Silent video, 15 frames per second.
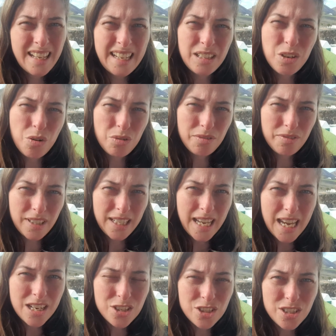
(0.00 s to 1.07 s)

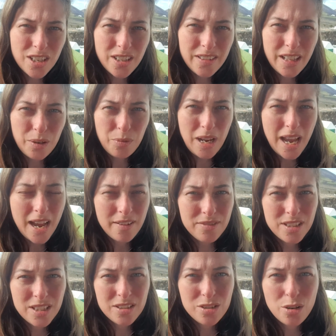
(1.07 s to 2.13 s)
notification that we
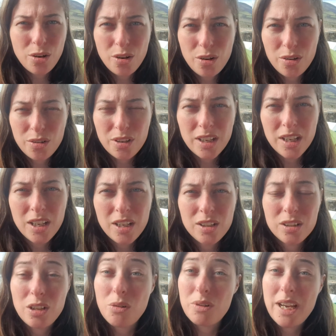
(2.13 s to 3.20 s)
have to turn
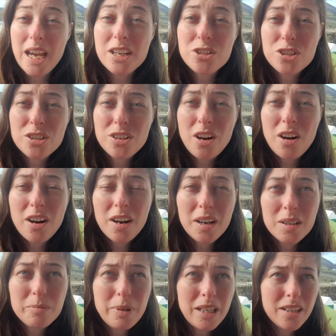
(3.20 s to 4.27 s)
location
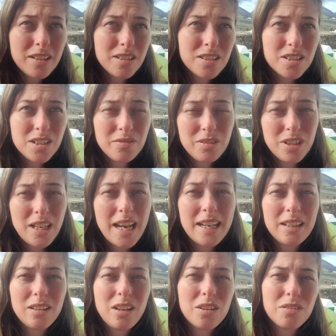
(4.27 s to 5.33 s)
on, because if you gain
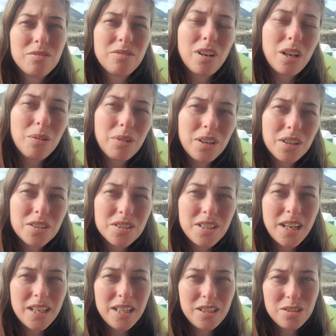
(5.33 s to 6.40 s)
a lot of followers,
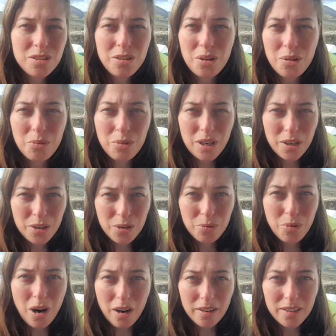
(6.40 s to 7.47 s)
they need to know where
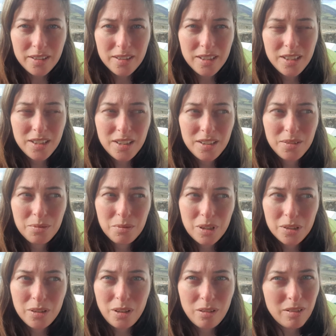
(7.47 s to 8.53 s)
you are.
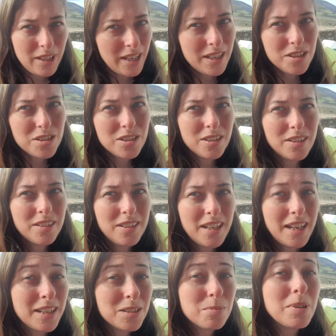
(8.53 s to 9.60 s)
Well, the location
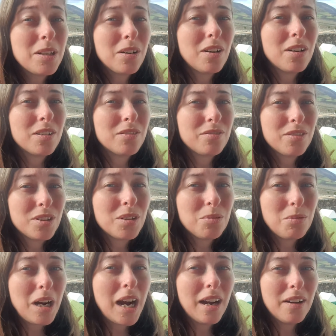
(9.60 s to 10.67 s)
has been on for a
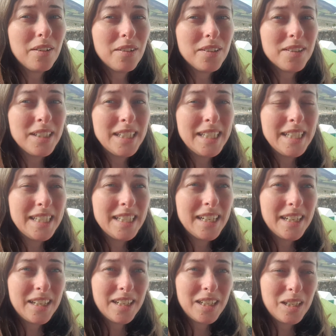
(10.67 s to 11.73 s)
while.
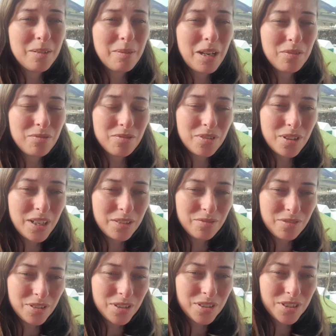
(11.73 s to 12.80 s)
And for at
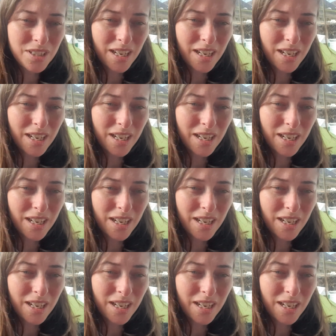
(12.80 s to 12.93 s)
first